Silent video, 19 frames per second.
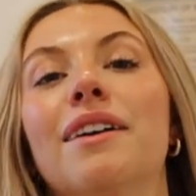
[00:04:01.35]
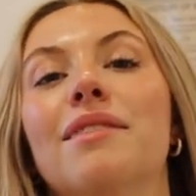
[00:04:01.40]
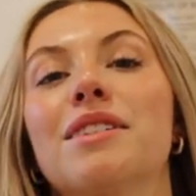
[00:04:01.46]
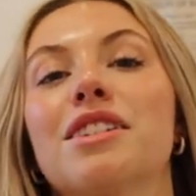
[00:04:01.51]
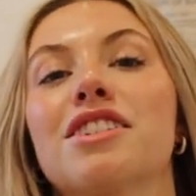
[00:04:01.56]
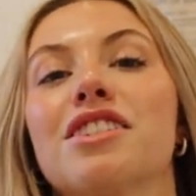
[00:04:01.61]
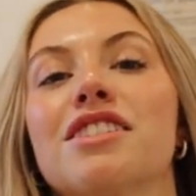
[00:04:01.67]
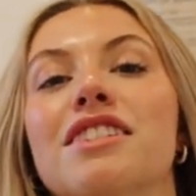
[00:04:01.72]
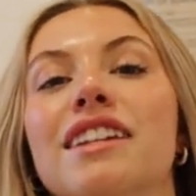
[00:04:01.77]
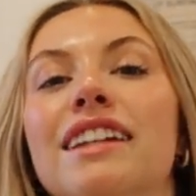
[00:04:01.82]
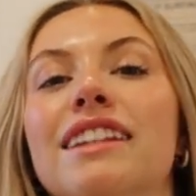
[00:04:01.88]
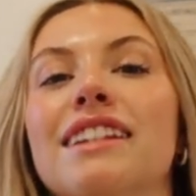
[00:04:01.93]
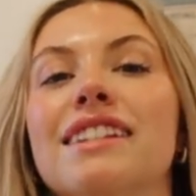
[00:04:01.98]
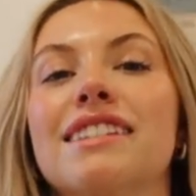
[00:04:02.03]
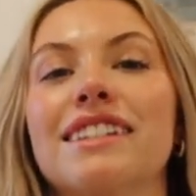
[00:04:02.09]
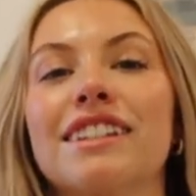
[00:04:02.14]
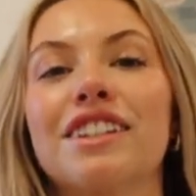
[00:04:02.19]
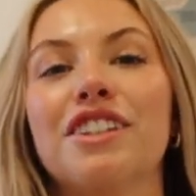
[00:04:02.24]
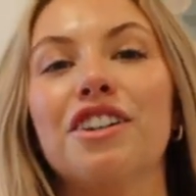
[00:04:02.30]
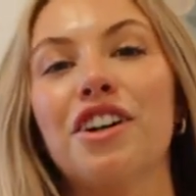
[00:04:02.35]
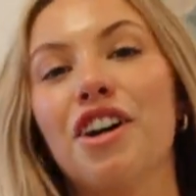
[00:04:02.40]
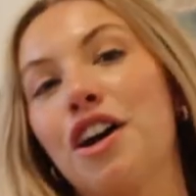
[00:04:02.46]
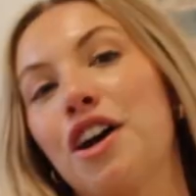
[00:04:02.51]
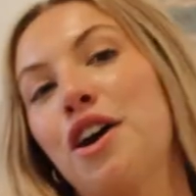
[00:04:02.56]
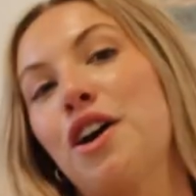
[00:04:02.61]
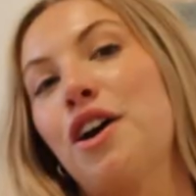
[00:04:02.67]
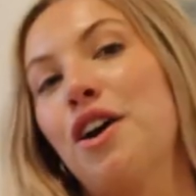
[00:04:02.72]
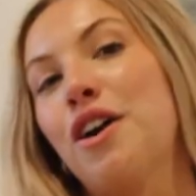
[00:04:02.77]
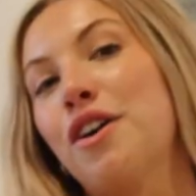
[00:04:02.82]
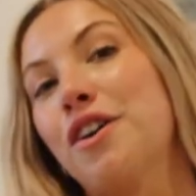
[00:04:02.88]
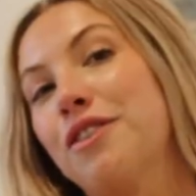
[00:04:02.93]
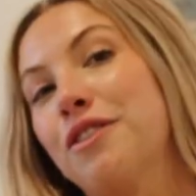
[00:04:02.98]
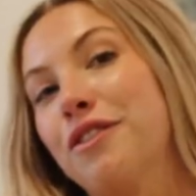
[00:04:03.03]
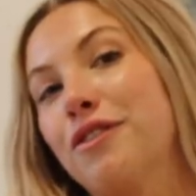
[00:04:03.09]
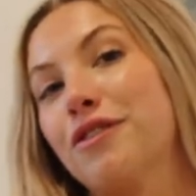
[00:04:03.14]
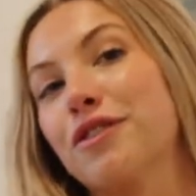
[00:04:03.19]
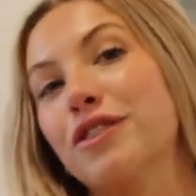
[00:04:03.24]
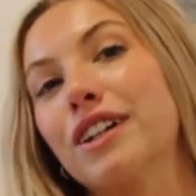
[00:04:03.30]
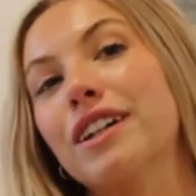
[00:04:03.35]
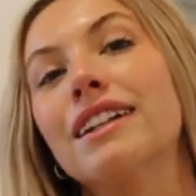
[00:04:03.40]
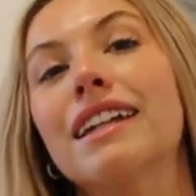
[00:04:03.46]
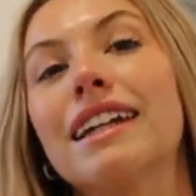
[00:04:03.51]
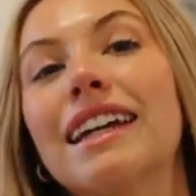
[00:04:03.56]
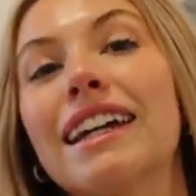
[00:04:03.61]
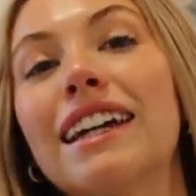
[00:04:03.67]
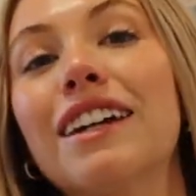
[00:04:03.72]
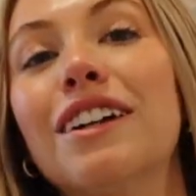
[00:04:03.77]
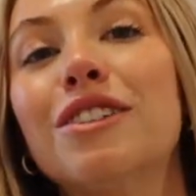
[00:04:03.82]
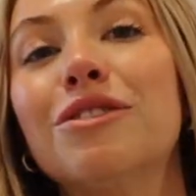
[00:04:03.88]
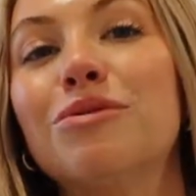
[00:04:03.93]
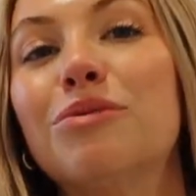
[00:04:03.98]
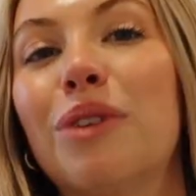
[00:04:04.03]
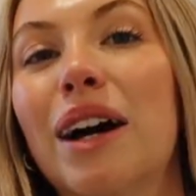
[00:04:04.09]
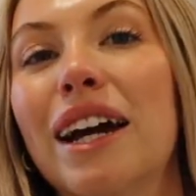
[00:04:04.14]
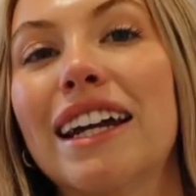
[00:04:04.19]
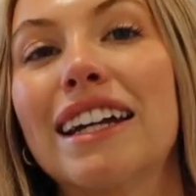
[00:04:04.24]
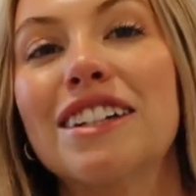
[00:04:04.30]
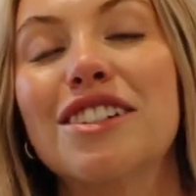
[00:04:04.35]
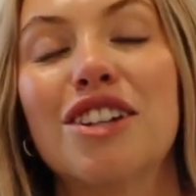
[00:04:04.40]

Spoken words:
It's just like this little frilly white